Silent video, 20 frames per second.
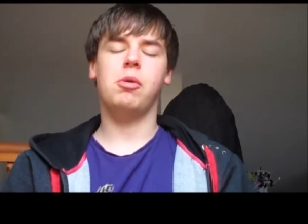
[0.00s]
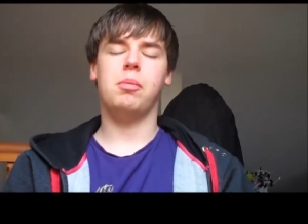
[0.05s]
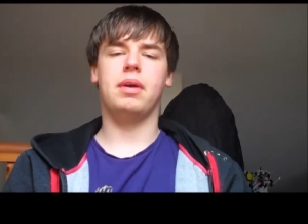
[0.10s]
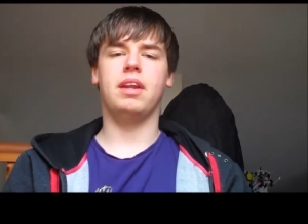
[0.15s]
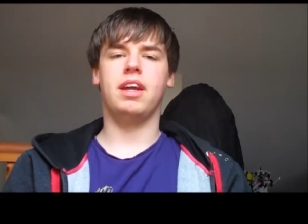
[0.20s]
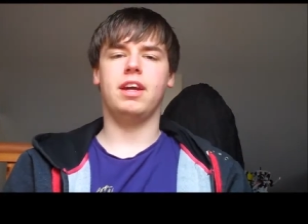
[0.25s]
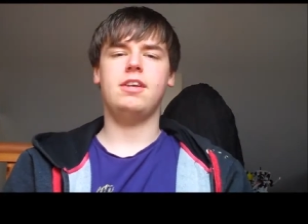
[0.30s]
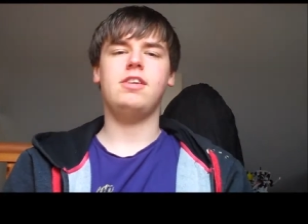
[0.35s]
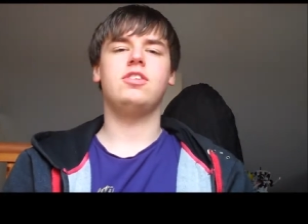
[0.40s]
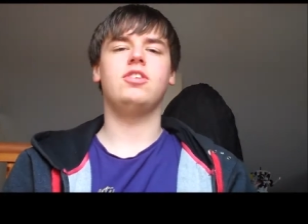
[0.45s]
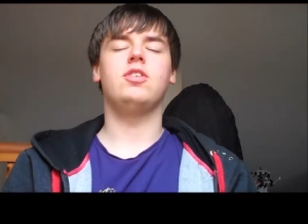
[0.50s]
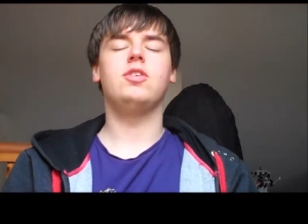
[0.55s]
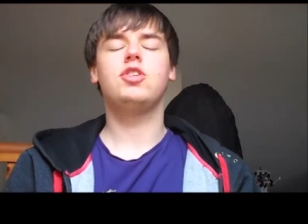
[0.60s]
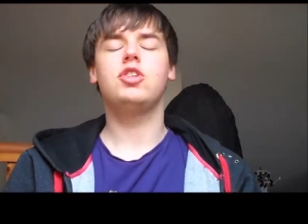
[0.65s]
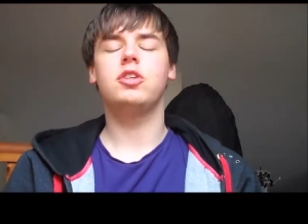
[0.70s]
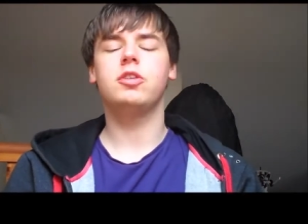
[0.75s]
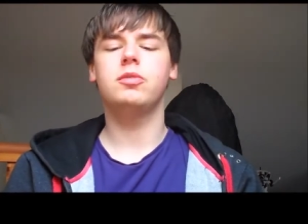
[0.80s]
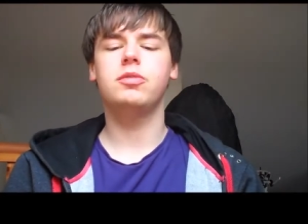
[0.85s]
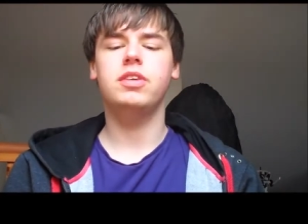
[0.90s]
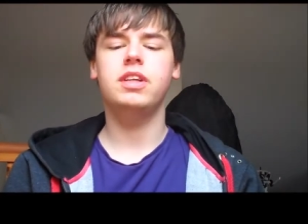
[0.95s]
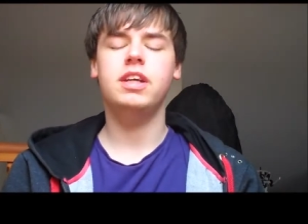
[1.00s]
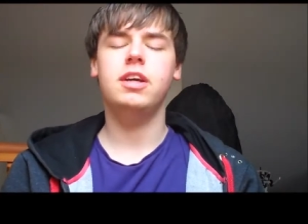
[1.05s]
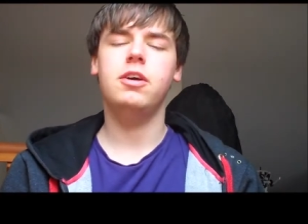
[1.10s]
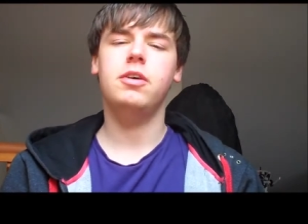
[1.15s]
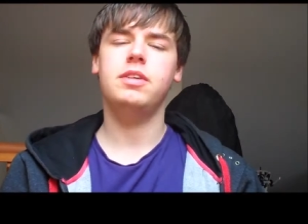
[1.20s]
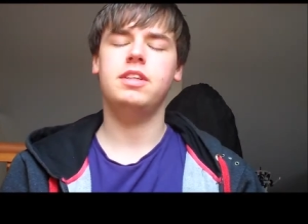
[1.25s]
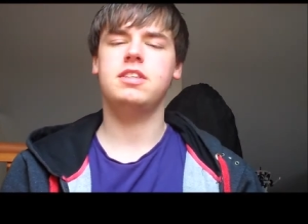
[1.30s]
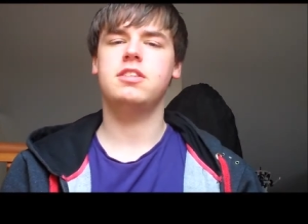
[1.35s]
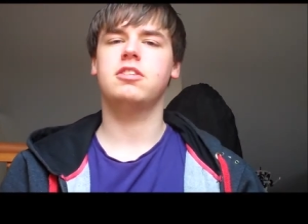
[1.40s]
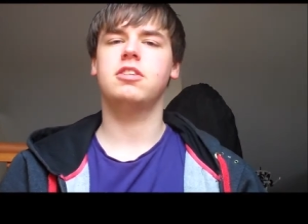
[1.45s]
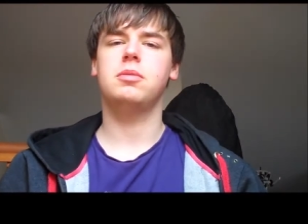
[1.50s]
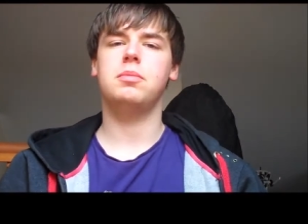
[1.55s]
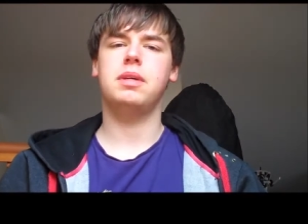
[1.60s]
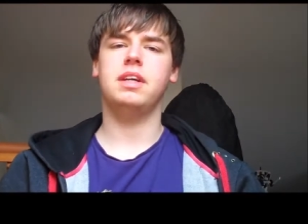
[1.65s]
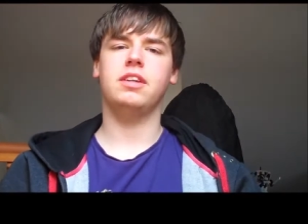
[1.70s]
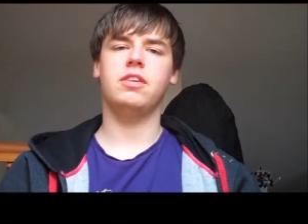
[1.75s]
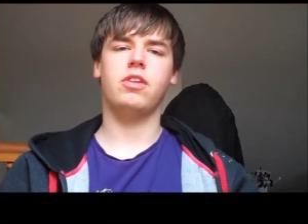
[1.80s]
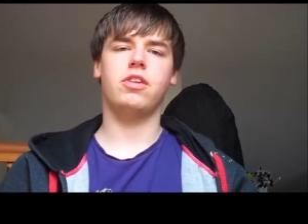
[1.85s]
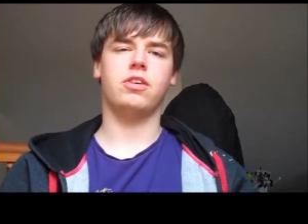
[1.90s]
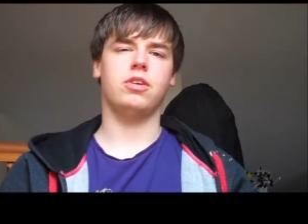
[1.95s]
My next YouTube video, and it's going to be
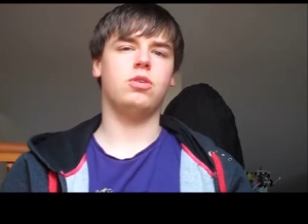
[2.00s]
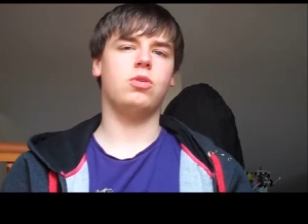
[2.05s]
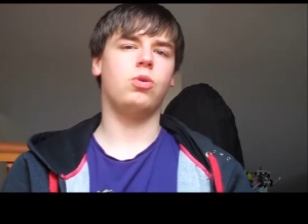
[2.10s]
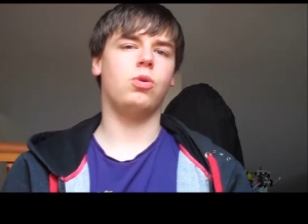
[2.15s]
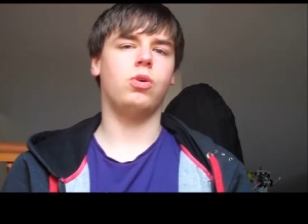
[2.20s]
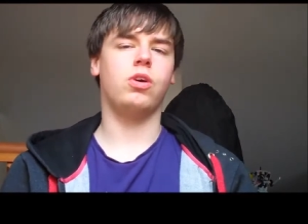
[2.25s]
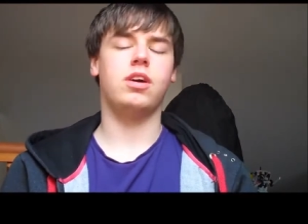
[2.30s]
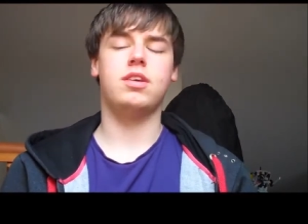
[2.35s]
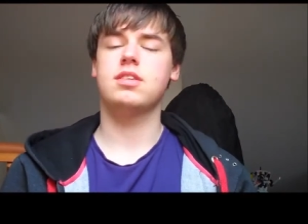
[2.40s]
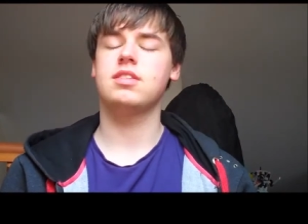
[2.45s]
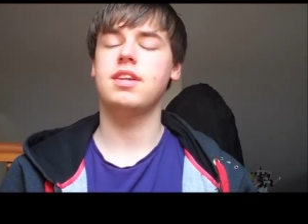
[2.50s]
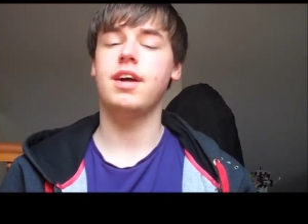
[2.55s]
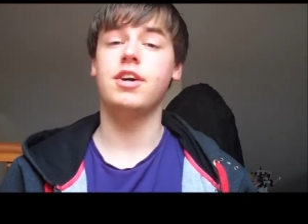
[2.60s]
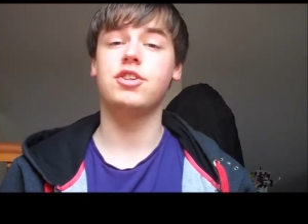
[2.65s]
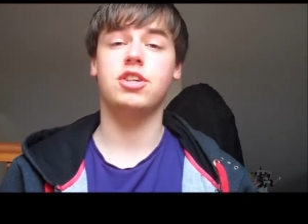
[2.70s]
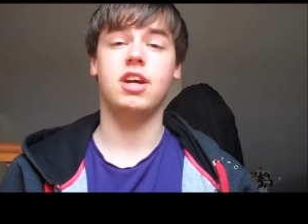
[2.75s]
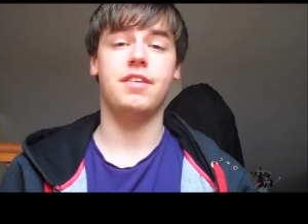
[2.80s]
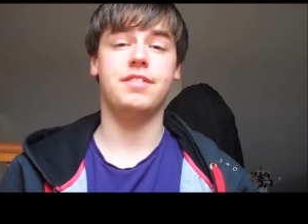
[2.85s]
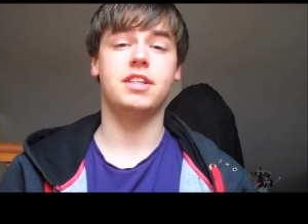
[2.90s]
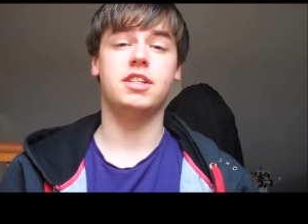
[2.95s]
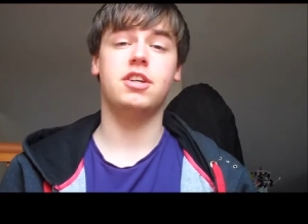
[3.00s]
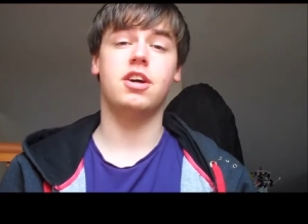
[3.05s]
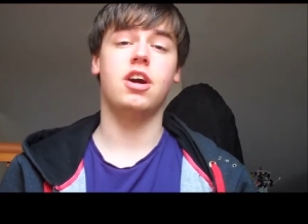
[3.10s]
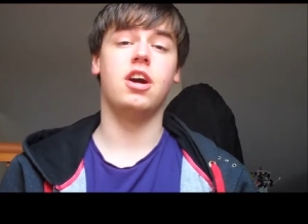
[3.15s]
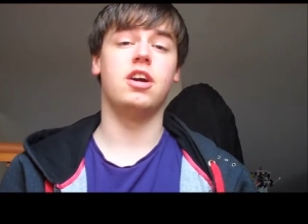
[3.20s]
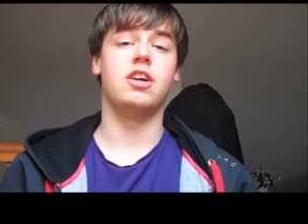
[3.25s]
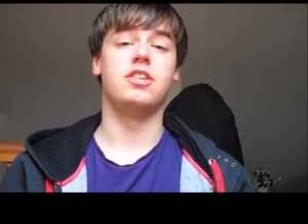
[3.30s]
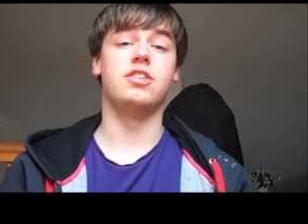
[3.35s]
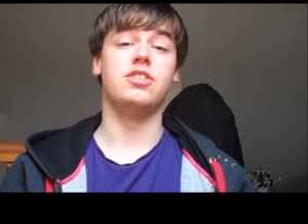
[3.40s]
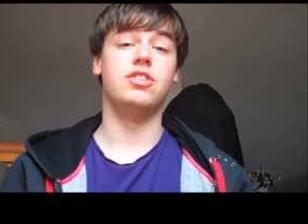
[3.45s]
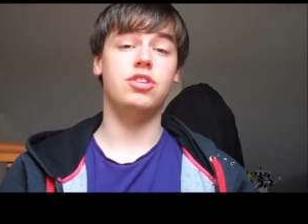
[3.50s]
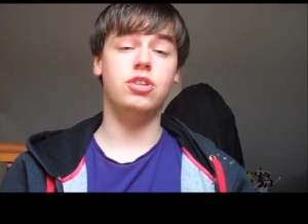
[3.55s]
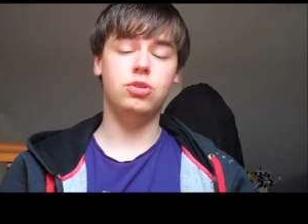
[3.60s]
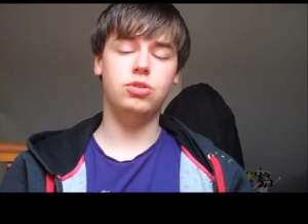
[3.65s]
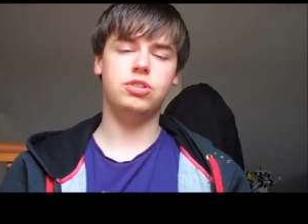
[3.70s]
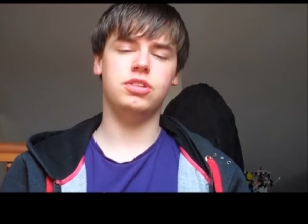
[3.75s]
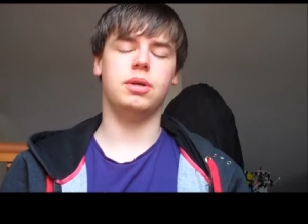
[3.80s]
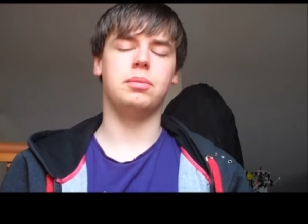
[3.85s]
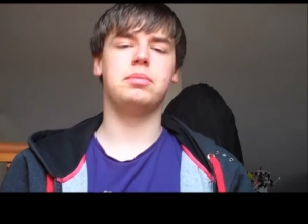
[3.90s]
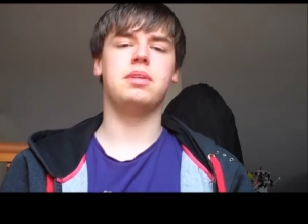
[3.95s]
another Korra slash Avatar
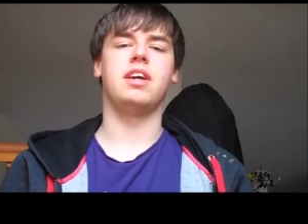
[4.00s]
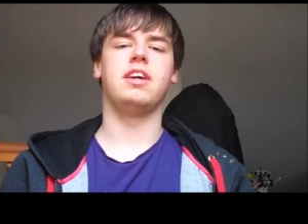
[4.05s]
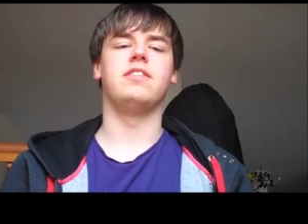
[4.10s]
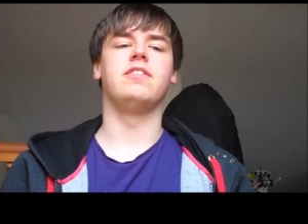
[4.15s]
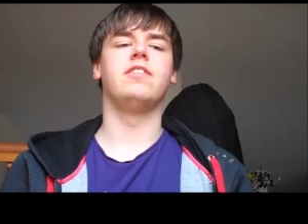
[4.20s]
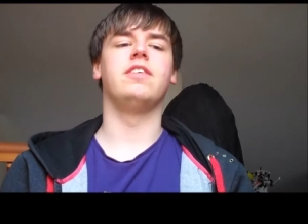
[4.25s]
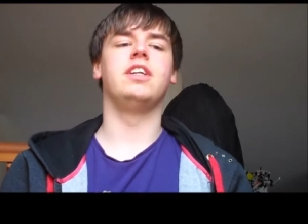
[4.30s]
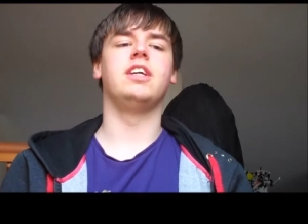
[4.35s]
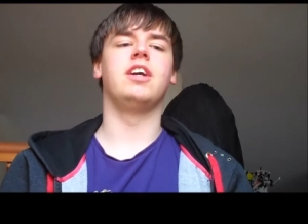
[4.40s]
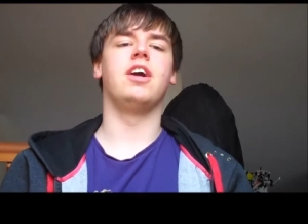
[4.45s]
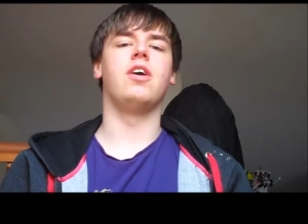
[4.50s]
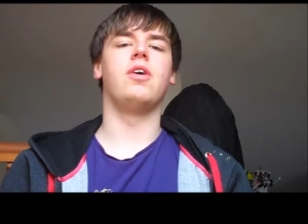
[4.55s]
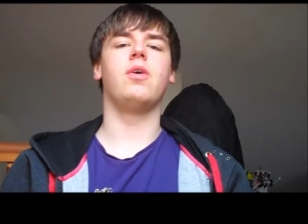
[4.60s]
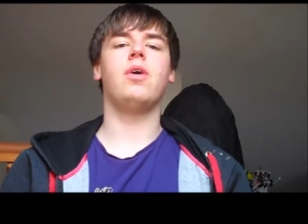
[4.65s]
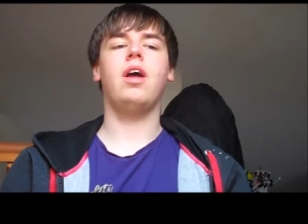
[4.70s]
news update video.